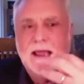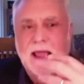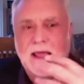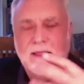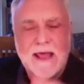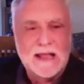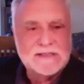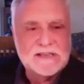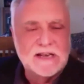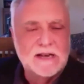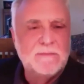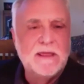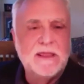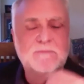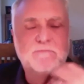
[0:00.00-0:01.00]
and that's going
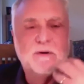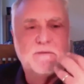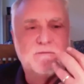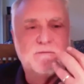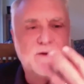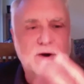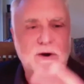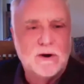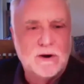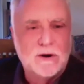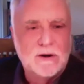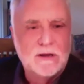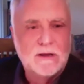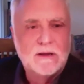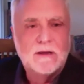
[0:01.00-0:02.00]
to be the
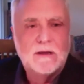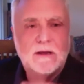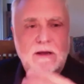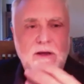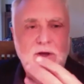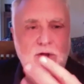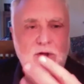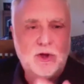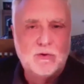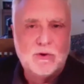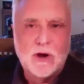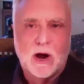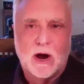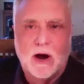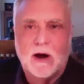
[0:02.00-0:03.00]
preferred cue
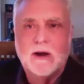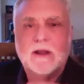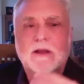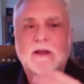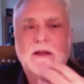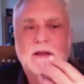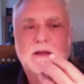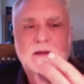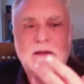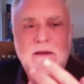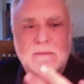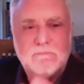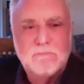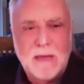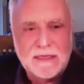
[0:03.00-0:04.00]
card
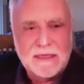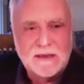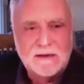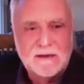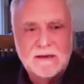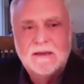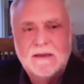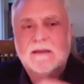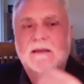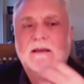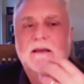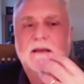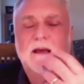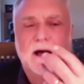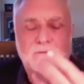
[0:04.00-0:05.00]
method
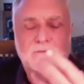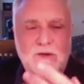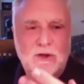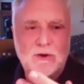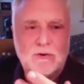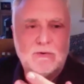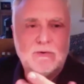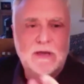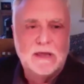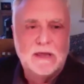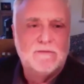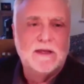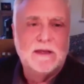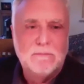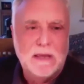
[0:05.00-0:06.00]
of you
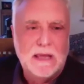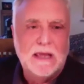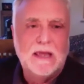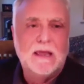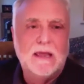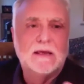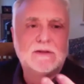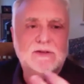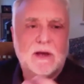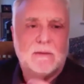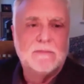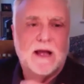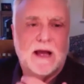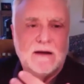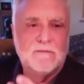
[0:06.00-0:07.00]
giving me
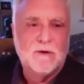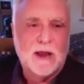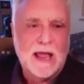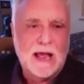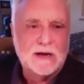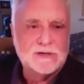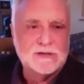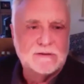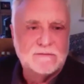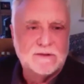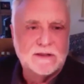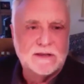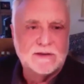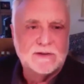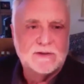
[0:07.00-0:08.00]
some kind of reaction
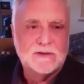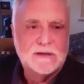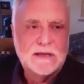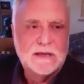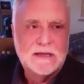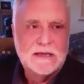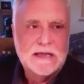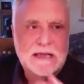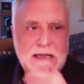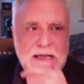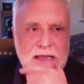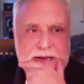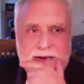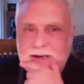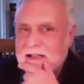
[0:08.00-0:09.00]
for this.
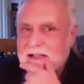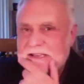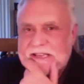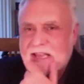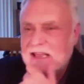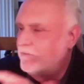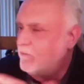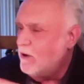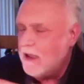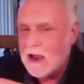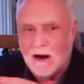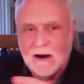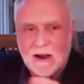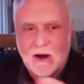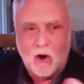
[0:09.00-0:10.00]
And let's see if we
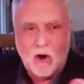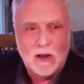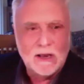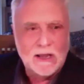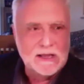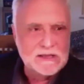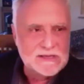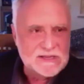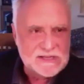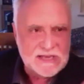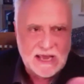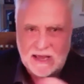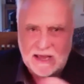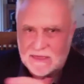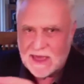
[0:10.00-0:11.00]
are all in
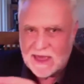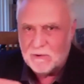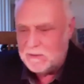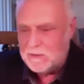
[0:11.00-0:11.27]
sync. That would